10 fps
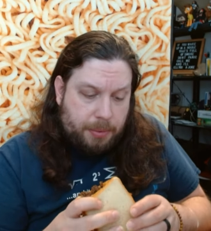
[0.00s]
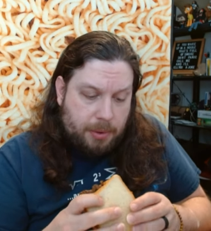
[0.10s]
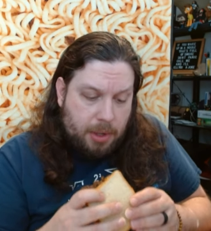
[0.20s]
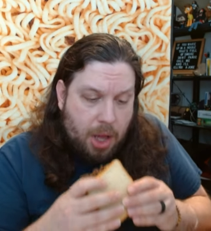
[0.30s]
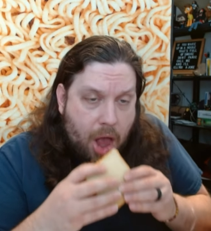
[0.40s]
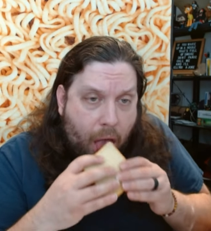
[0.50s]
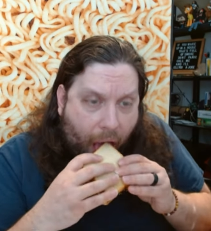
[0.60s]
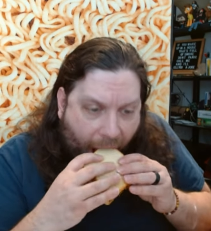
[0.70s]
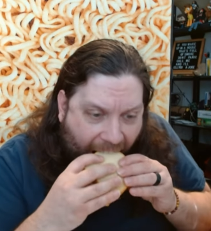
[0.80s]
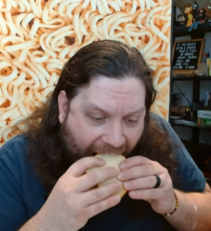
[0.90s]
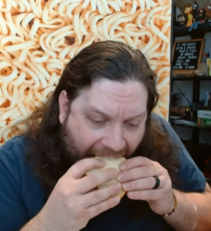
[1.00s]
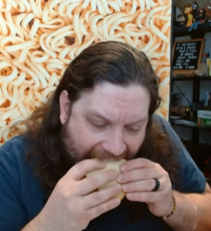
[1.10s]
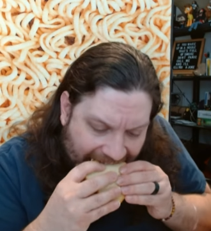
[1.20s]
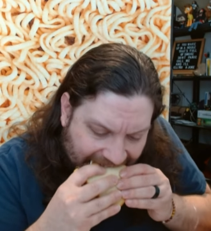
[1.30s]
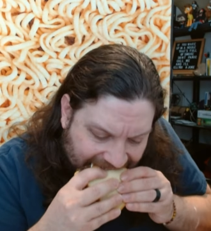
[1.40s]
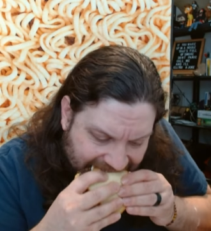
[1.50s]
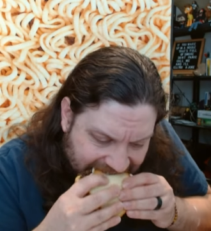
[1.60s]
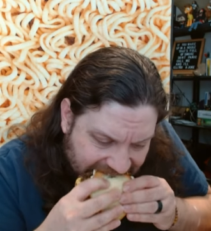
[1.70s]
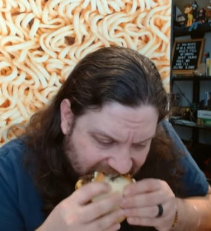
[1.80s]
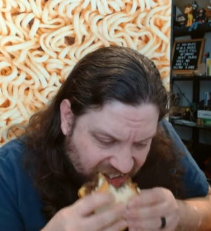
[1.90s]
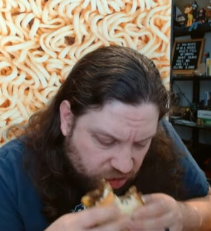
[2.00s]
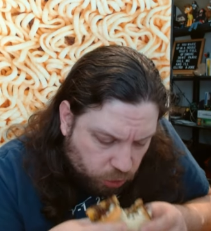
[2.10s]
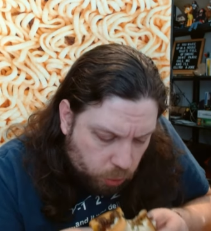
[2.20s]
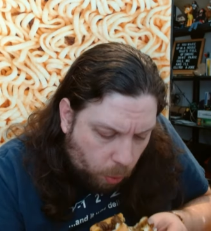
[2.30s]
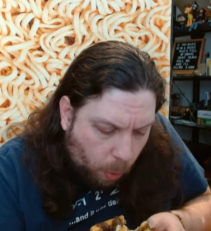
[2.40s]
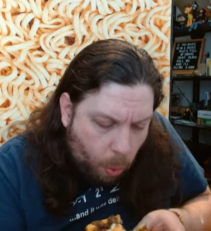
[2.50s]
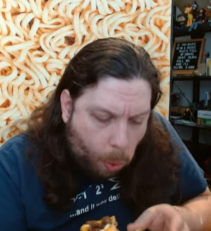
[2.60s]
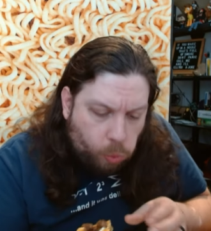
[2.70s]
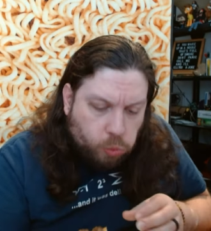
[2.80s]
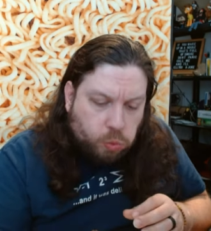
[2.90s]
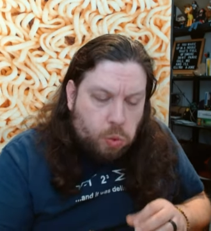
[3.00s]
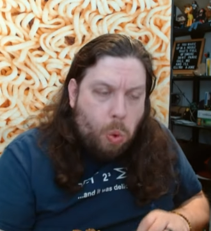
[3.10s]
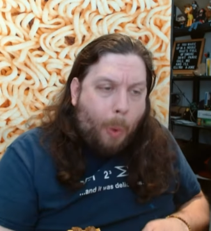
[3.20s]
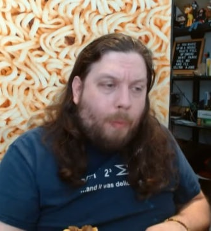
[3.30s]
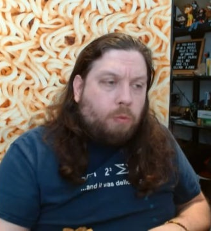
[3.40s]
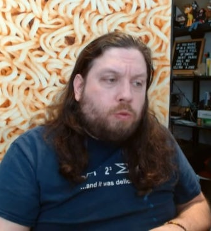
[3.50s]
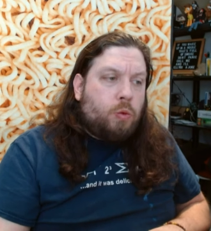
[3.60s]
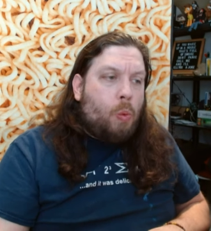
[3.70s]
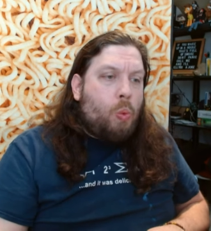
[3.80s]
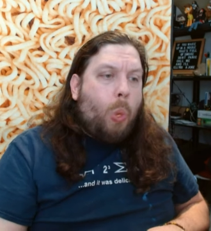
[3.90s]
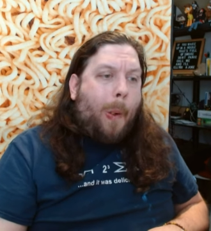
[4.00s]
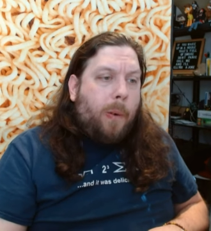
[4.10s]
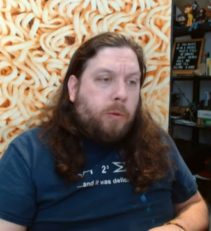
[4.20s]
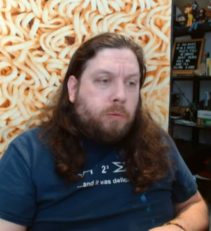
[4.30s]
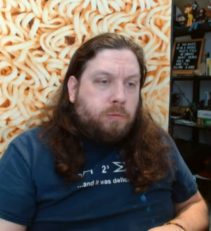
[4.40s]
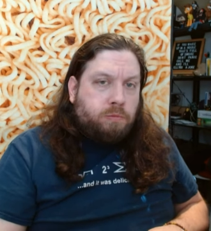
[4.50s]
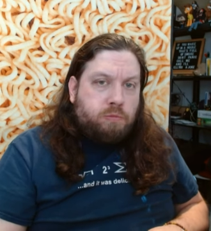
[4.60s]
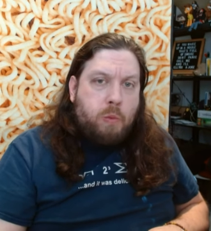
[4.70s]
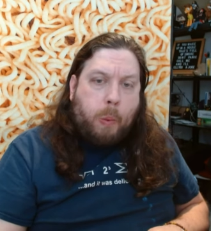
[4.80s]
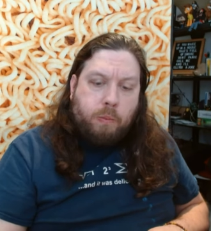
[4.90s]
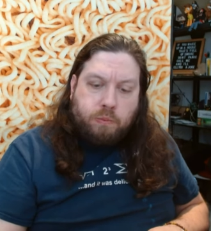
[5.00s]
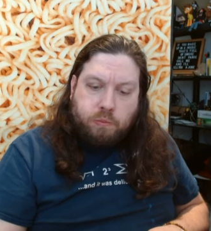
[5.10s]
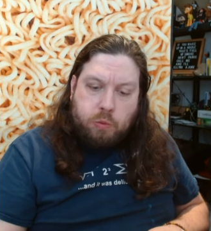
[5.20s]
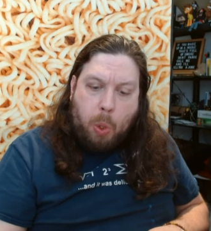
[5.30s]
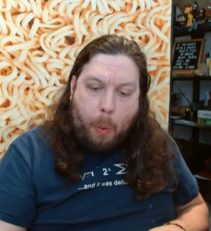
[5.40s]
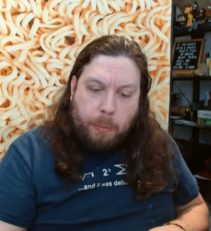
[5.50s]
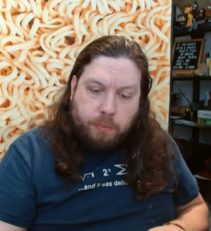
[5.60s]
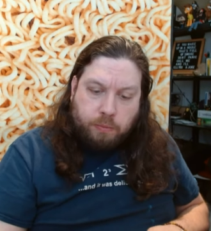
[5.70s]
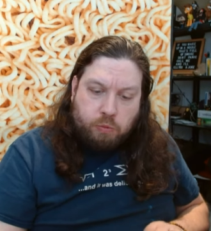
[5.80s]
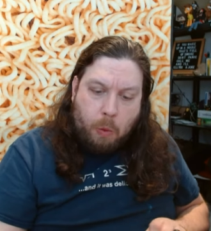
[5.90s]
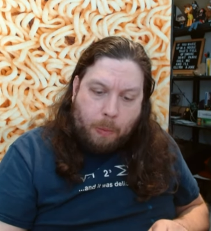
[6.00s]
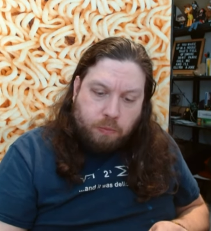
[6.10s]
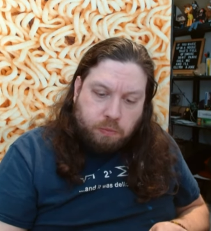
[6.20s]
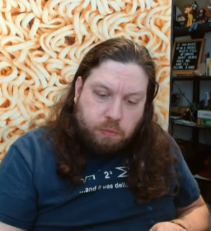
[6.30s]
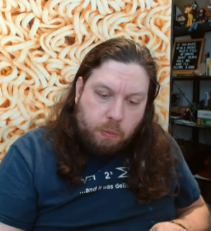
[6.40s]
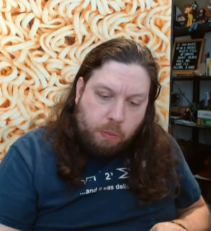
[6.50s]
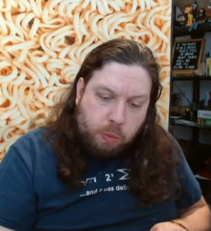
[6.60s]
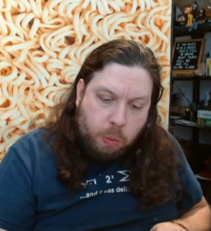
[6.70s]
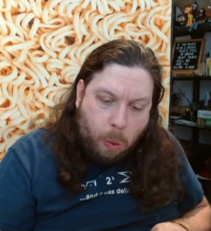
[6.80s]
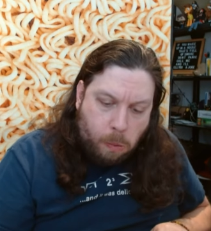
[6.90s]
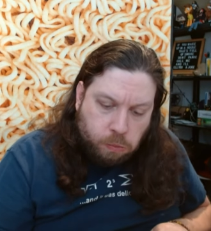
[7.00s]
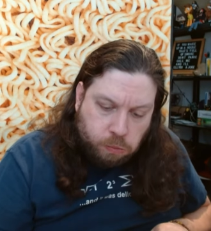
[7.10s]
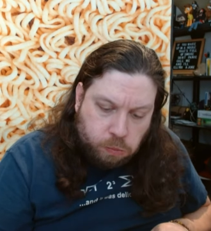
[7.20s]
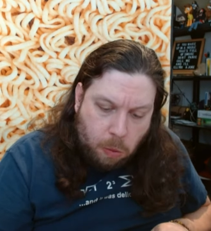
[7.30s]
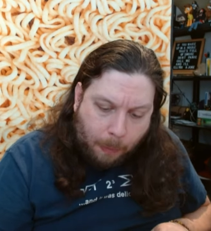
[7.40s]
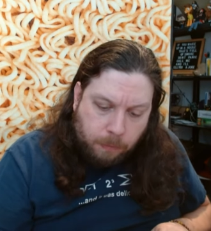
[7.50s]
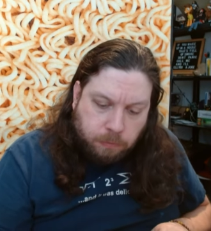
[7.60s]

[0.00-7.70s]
Nothing is said.